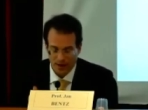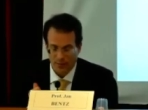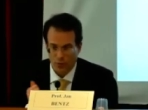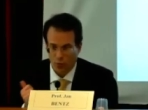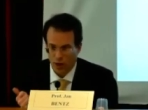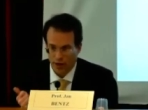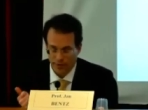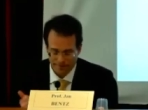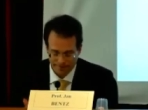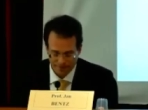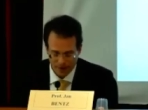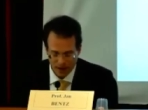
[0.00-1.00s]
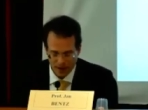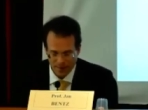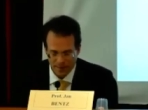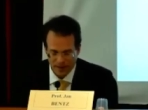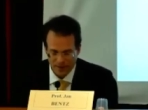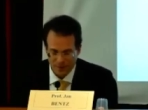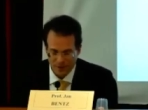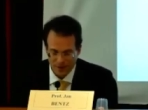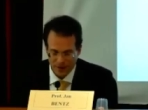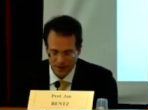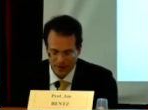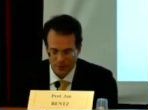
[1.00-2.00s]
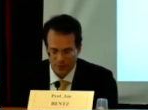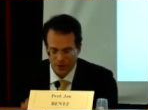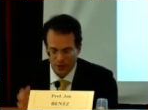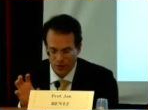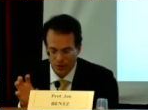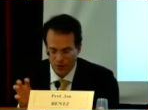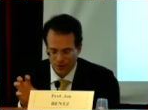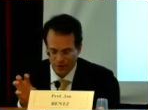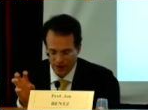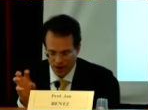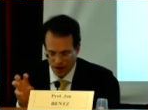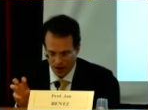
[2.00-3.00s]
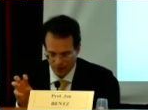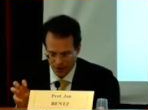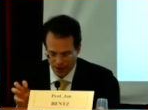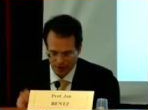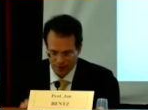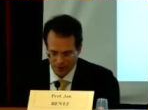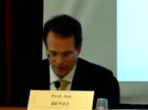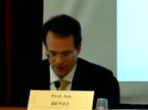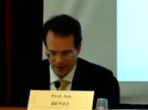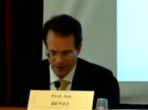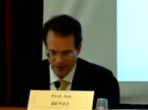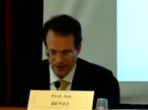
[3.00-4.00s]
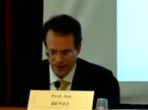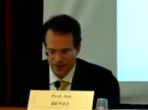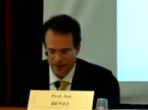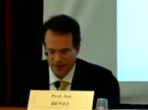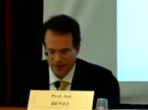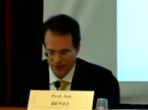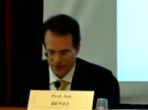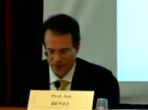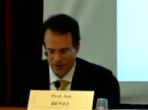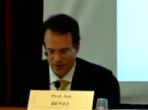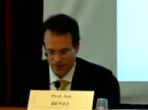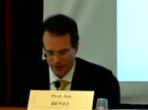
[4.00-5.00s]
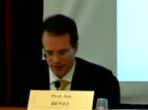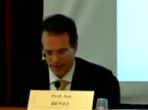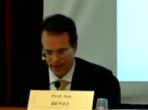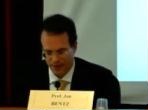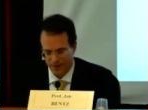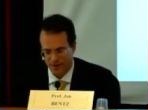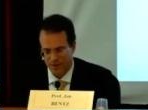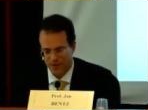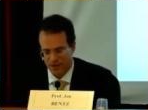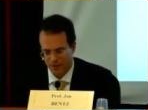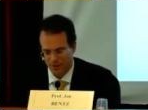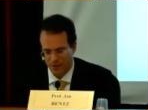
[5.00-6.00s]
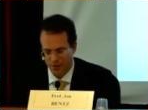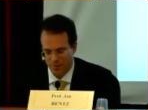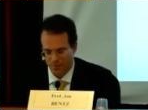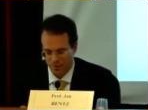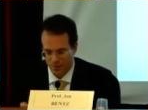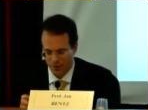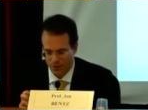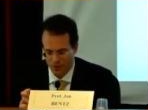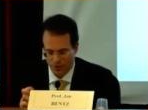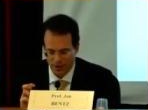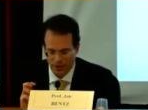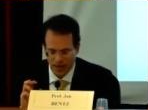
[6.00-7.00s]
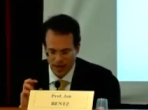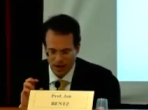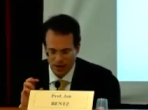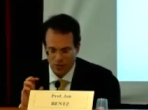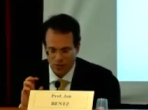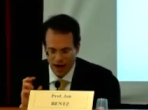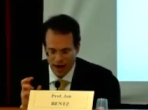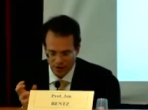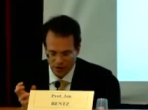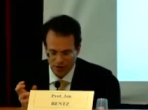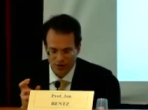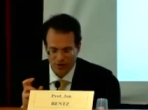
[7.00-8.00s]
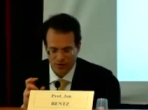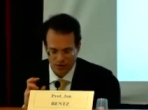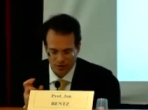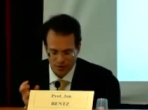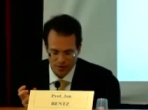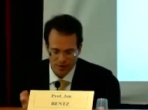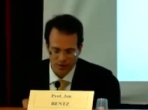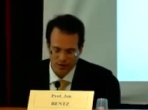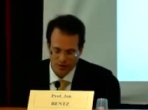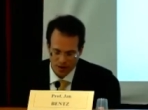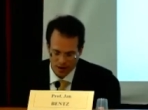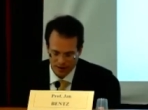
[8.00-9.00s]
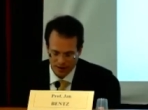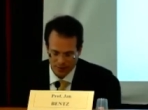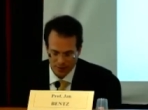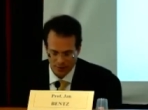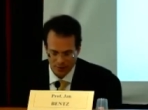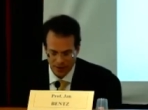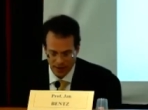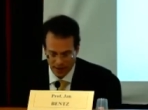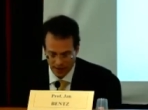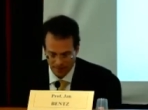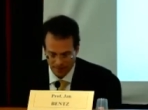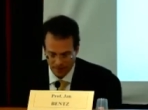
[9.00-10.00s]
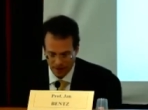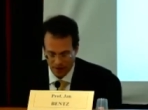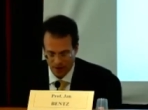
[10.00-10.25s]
Number one, metaphysics with a unified object of study is thus shielded against the need for a purely rational, univocal concept of being,